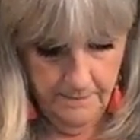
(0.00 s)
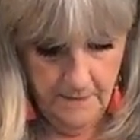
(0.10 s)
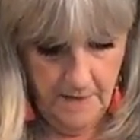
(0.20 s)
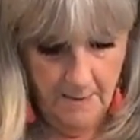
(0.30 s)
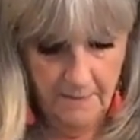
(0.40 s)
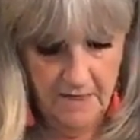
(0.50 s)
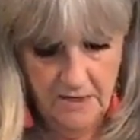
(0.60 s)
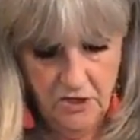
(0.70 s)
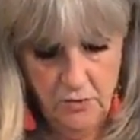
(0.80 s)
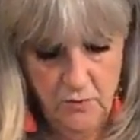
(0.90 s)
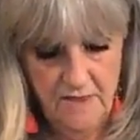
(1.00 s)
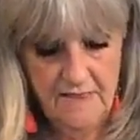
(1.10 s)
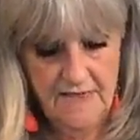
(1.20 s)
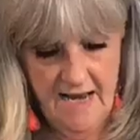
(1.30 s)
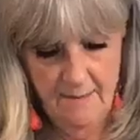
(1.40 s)

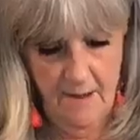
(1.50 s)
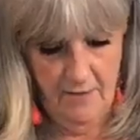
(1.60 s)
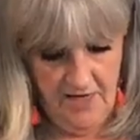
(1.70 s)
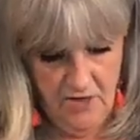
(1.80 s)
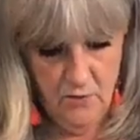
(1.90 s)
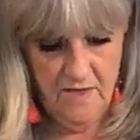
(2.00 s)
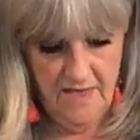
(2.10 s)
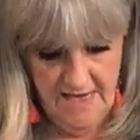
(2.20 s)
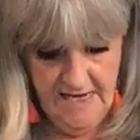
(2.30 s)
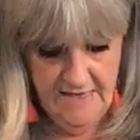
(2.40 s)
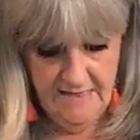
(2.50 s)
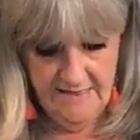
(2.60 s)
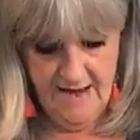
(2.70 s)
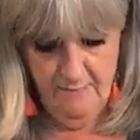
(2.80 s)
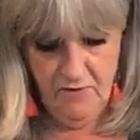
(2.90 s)
I'm going to do the same, I'm going to
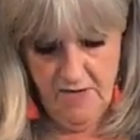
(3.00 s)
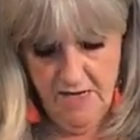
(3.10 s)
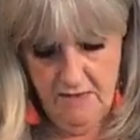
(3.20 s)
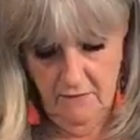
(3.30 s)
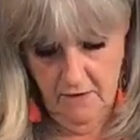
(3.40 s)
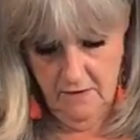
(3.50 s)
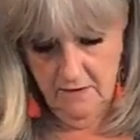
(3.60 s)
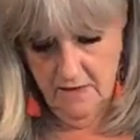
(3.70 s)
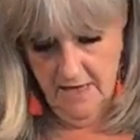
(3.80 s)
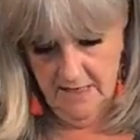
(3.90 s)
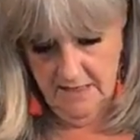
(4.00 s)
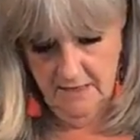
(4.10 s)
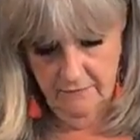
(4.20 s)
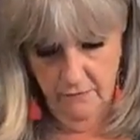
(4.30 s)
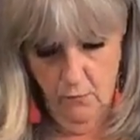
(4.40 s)
use these same
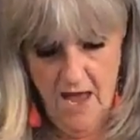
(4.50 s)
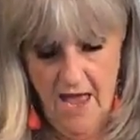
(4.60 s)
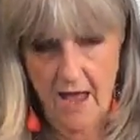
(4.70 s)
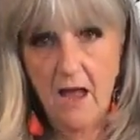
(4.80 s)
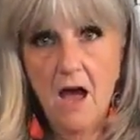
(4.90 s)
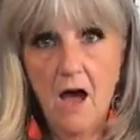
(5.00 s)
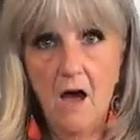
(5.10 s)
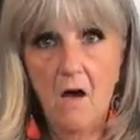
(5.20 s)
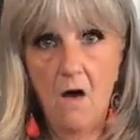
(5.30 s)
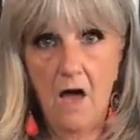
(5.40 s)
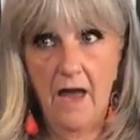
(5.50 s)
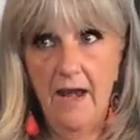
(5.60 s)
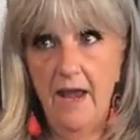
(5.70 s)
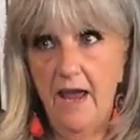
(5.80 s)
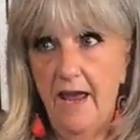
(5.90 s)
transfers in a different way
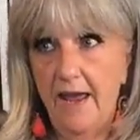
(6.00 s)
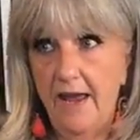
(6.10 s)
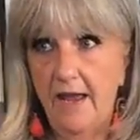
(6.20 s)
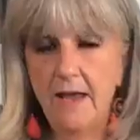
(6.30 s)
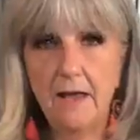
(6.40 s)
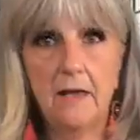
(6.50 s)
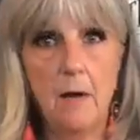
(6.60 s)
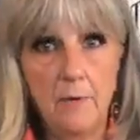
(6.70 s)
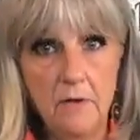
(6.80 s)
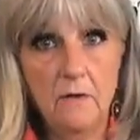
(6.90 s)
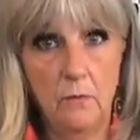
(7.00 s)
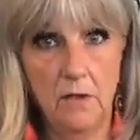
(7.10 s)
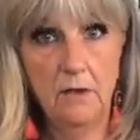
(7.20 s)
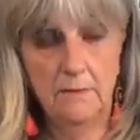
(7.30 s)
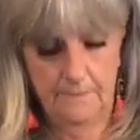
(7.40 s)
on a
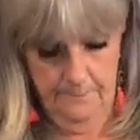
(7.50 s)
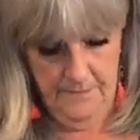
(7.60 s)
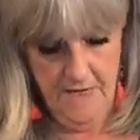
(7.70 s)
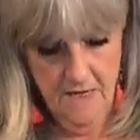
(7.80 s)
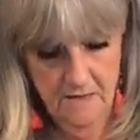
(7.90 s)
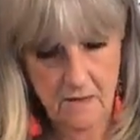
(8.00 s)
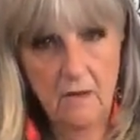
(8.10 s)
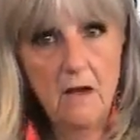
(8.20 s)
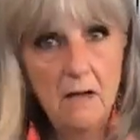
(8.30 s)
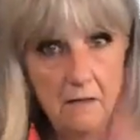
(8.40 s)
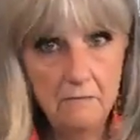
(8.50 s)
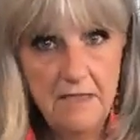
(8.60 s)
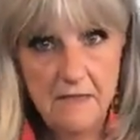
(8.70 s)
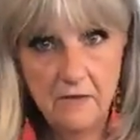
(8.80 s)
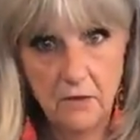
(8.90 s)
cupboard door.
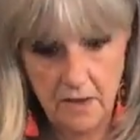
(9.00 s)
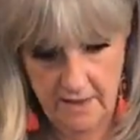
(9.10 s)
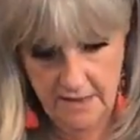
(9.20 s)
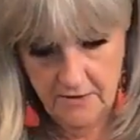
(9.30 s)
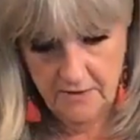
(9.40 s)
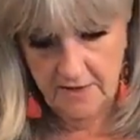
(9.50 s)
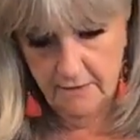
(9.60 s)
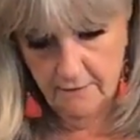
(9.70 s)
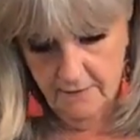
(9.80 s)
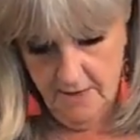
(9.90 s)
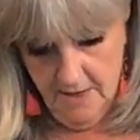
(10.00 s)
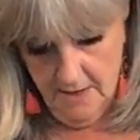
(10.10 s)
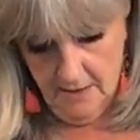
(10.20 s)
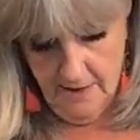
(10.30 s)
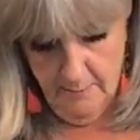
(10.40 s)
So go to the Restore, get
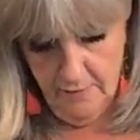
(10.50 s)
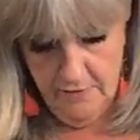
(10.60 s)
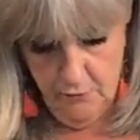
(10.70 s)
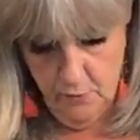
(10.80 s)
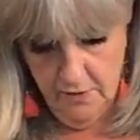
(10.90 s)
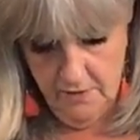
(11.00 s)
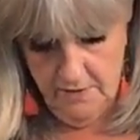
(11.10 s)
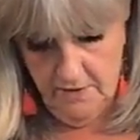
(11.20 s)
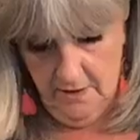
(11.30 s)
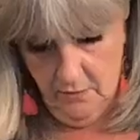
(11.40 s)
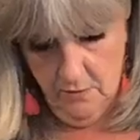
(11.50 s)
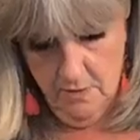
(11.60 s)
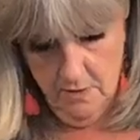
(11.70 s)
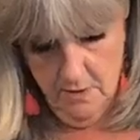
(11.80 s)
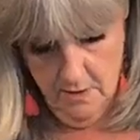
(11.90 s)
yourself a cupboard
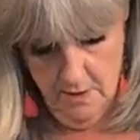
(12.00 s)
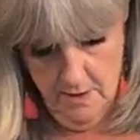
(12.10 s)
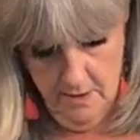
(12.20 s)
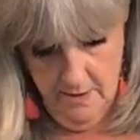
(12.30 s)
door or two,